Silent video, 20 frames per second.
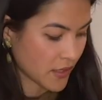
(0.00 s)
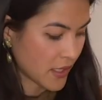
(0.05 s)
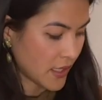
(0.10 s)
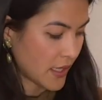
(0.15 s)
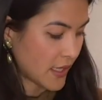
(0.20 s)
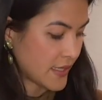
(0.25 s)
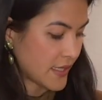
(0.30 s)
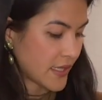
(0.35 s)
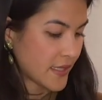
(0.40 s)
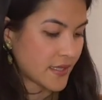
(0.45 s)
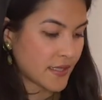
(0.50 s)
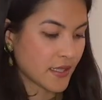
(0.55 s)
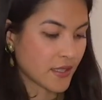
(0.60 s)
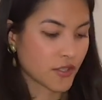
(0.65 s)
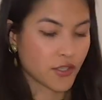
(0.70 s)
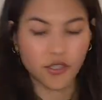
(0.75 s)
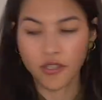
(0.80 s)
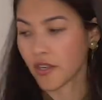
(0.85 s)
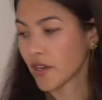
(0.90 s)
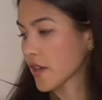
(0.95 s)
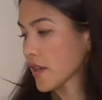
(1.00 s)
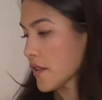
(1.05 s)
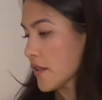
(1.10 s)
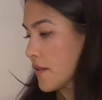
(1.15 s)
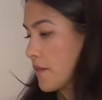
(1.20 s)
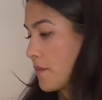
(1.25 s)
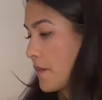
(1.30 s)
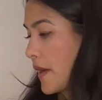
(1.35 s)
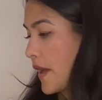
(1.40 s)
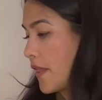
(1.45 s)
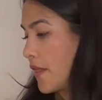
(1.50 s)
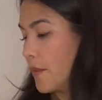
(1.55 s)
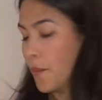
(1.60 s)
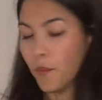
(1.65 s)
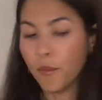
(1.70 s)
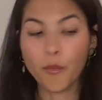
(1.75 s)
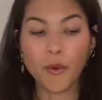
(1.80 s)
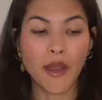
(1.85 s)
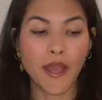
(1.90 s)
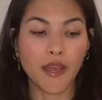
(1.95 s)
It's a silk shirt by the
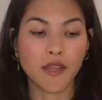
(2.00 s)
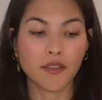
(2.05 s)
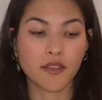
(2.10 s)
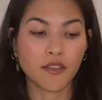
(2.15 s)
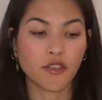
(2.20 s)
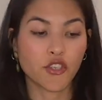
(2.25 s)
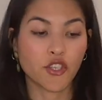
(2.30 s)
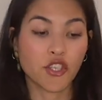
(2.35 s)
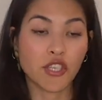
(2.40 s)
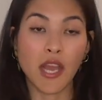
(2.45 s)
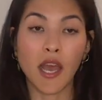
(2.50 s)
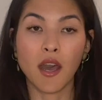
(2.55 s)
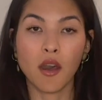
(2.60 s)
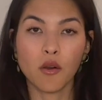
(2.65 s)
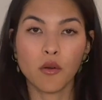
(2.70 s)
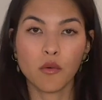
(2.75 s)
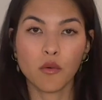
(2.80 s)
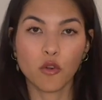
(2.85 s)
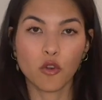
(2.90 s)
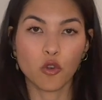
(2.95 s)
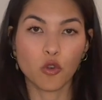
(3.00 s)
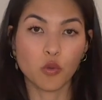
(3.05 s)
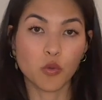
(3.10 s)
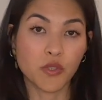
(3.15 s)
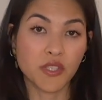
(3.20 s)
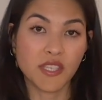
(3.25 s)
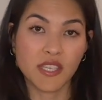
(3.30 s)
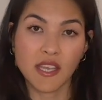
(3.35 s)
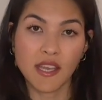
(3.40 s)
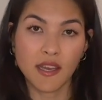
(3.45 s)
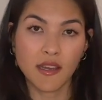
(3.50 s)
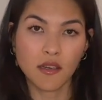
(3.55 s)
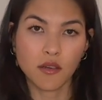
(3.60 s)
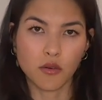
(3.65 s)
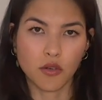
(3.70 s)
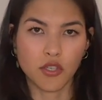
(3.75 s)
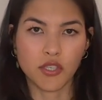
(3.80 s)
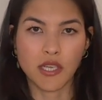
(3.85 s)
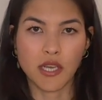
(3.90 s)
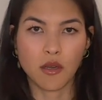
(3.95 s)
brand Ciao Lucia, or
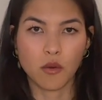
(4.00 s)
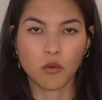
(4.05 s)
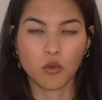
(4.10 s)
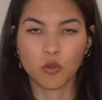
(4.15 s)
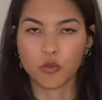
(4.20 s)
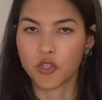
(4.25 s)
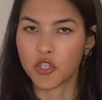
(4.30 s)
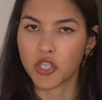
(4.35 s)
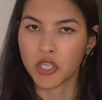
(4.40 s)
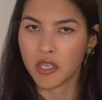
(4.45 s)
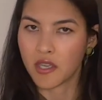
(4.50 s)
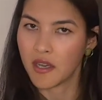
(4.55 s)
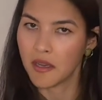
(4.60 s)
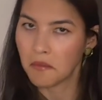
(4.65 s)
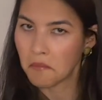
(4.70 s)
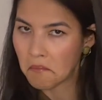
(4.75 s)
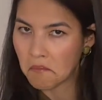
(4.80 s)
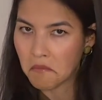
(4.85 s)
Ciao Lucia,